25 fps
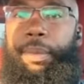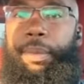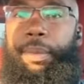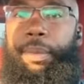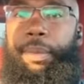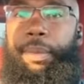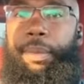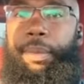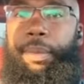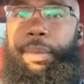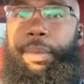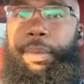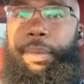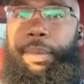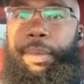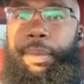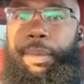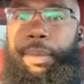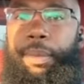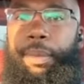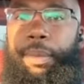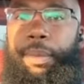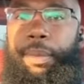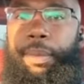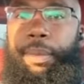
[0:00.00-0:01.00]

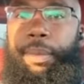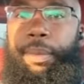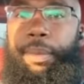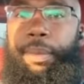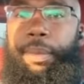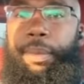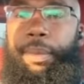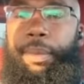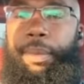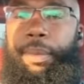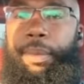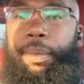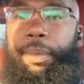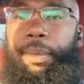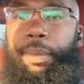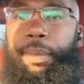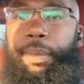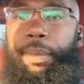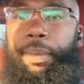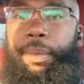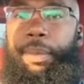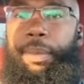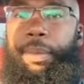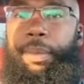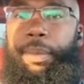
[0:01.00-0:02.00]

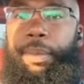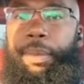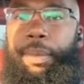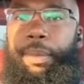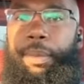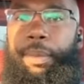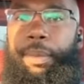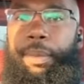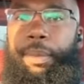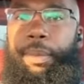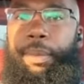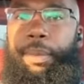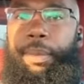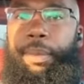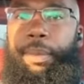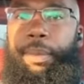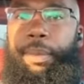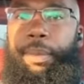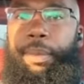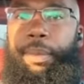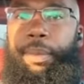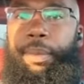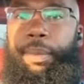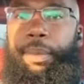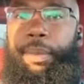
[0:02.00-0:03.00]

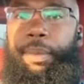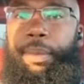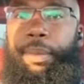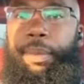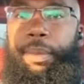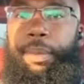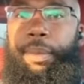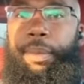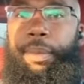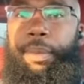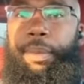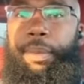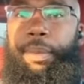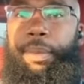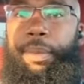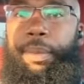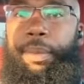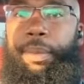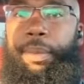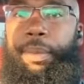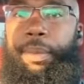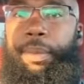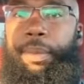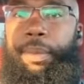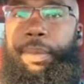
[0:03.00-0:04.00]

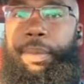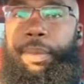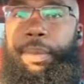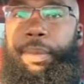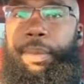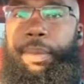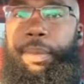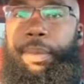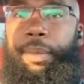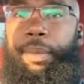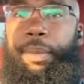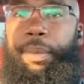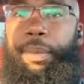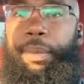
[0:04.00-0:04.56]
The person shown says nothing.